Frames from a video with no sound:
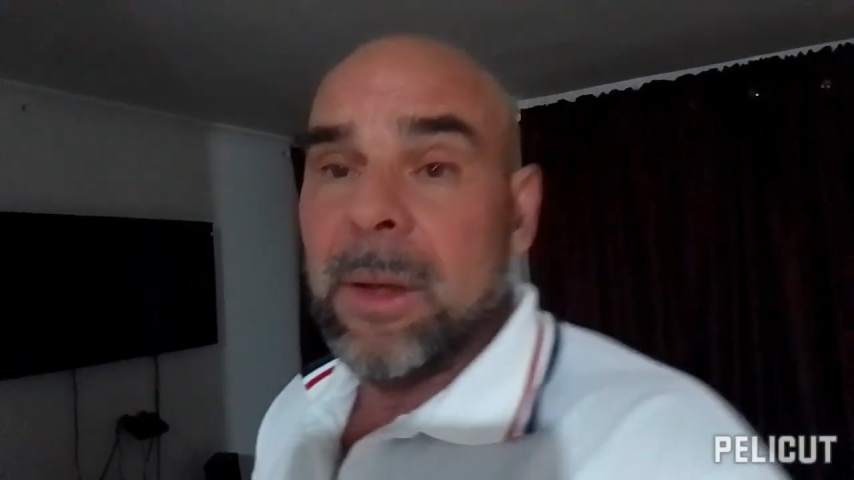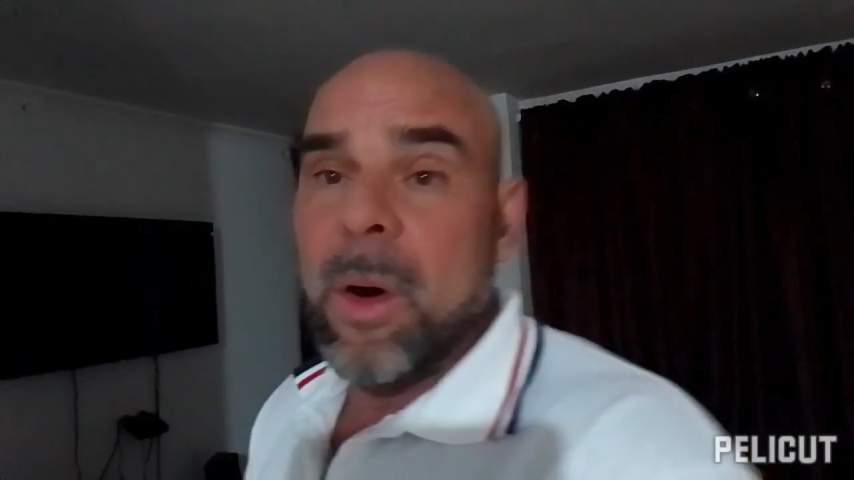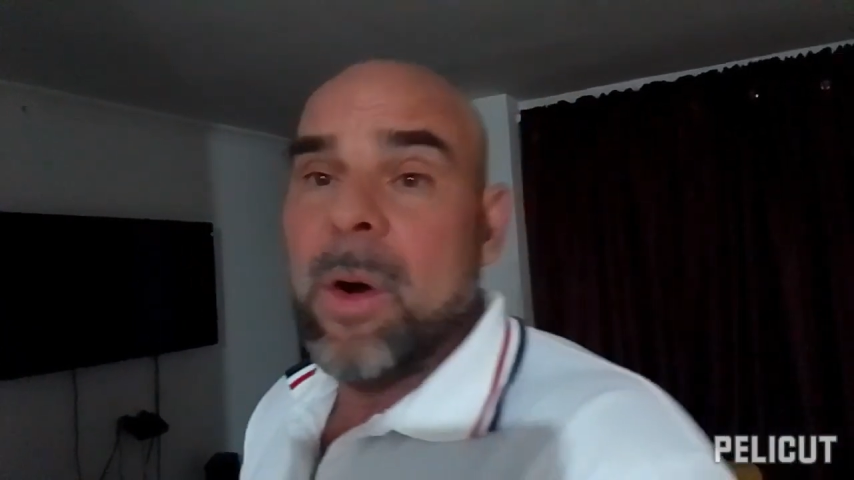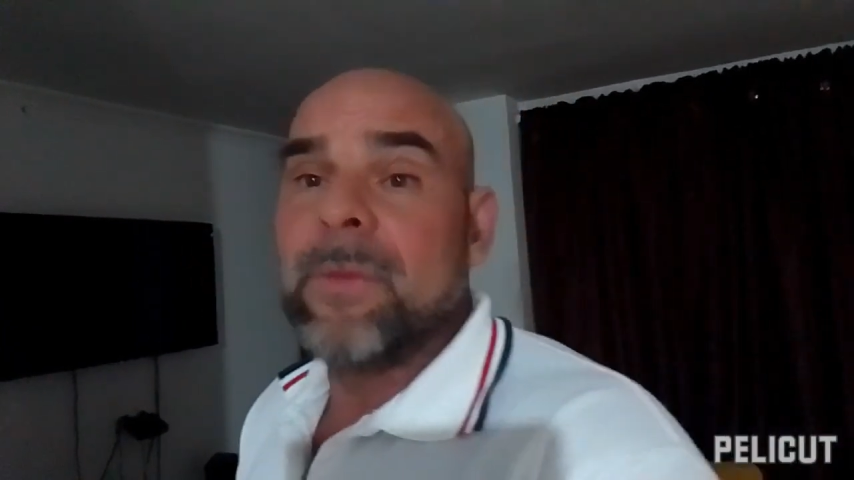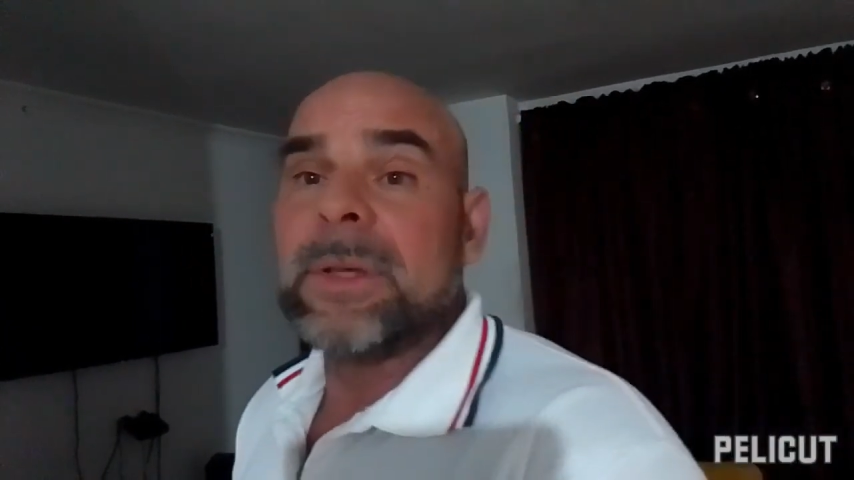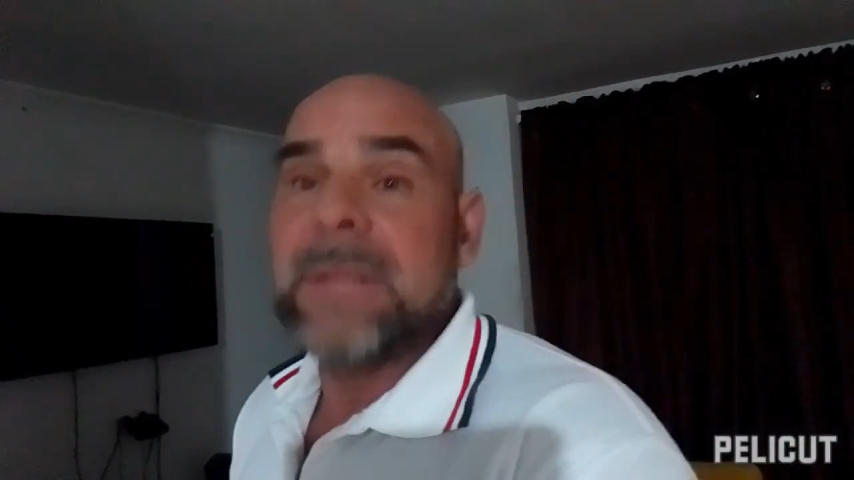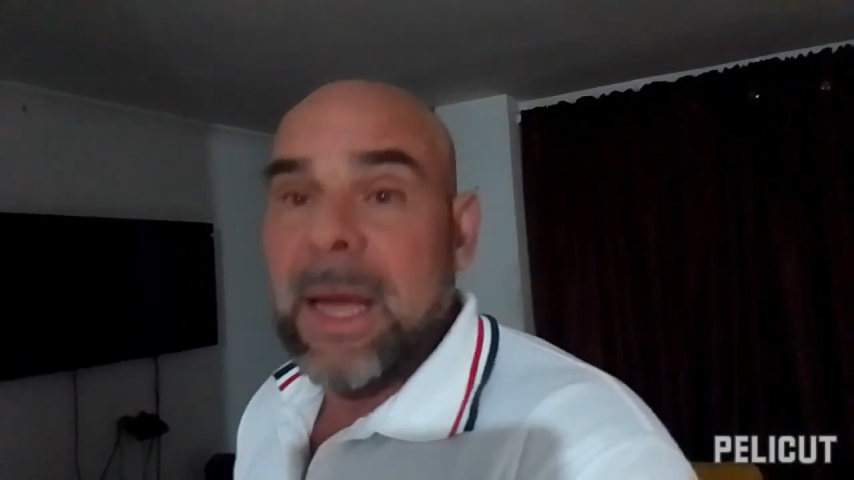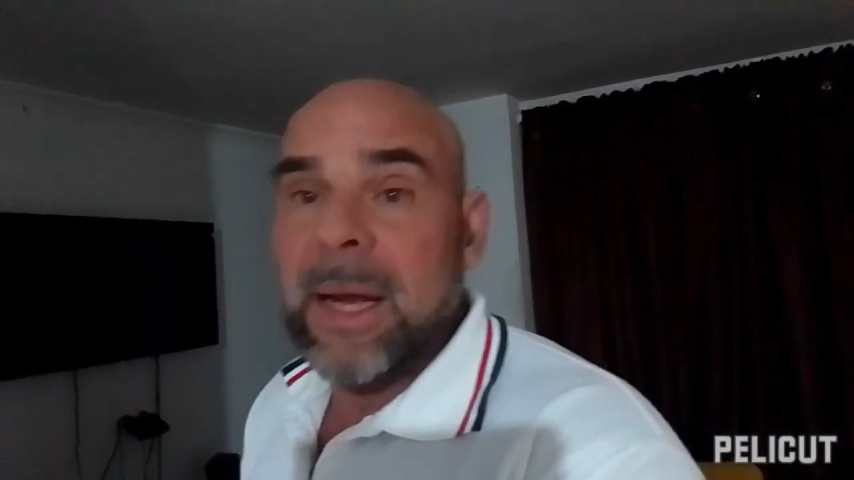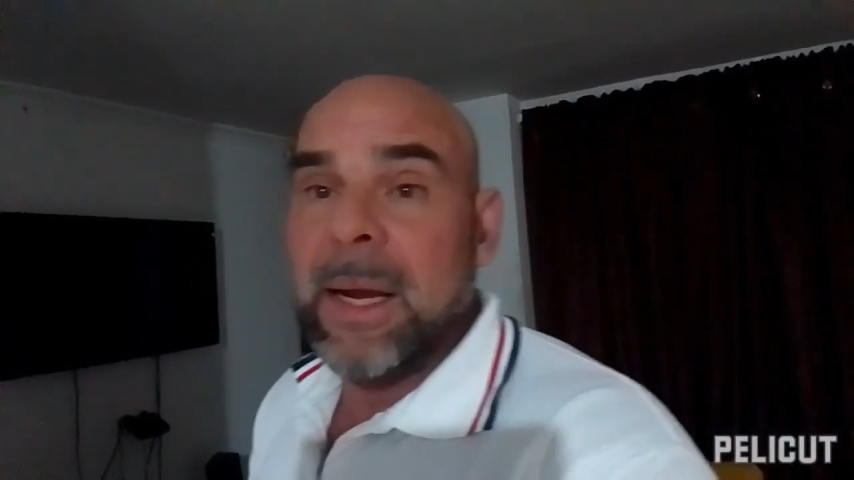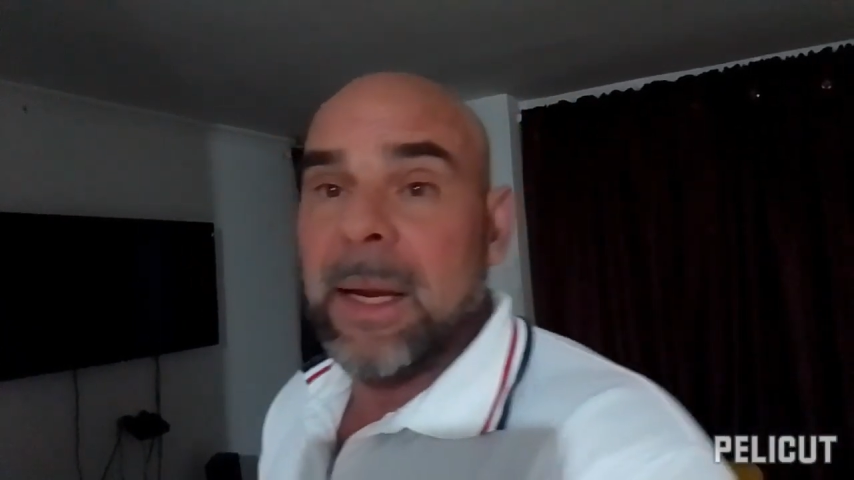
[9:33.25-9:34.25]
over
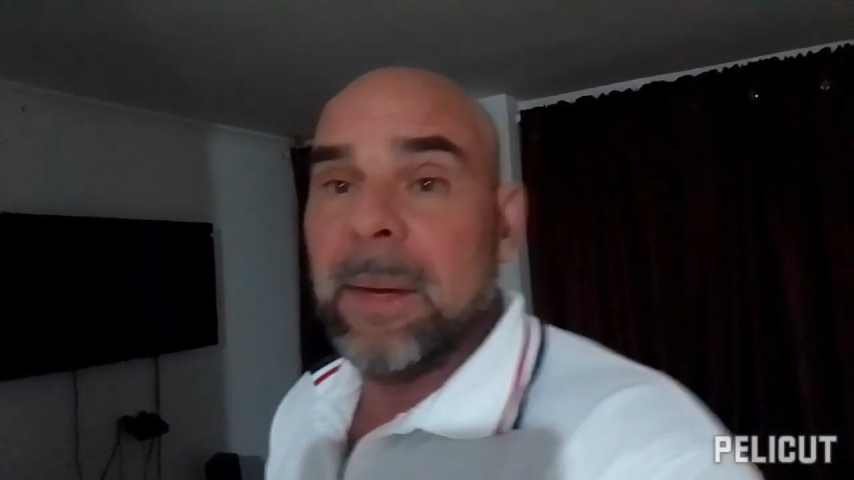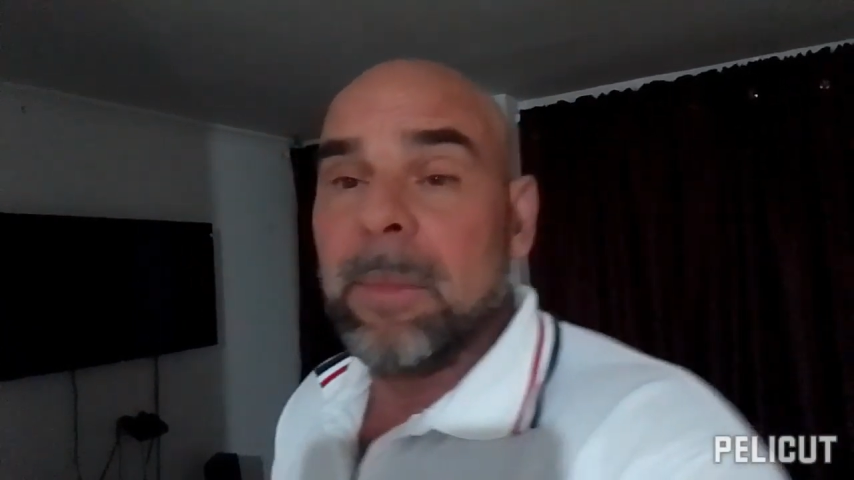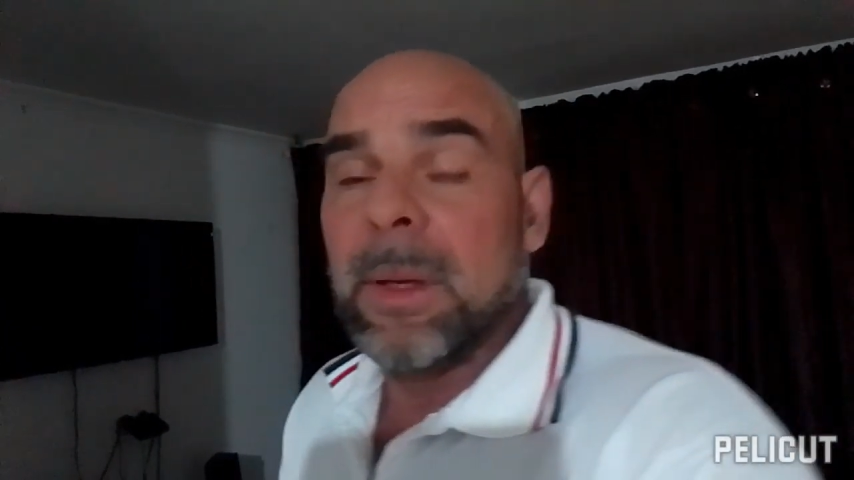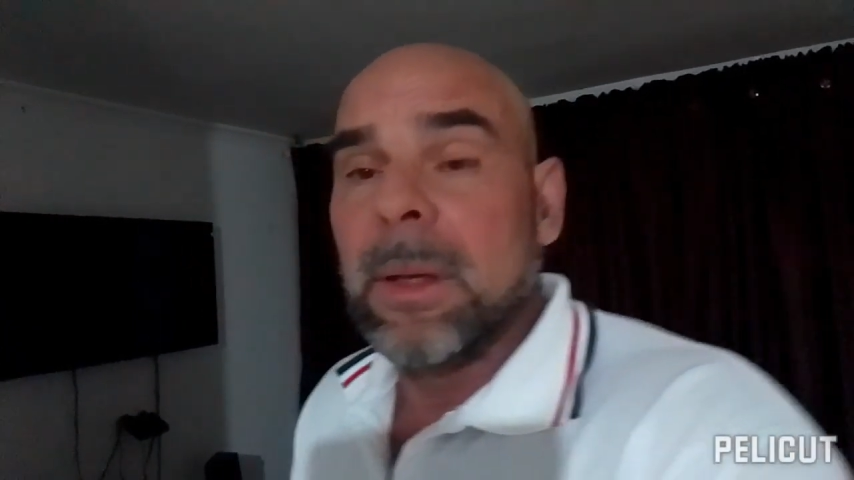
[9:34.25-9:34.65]
time,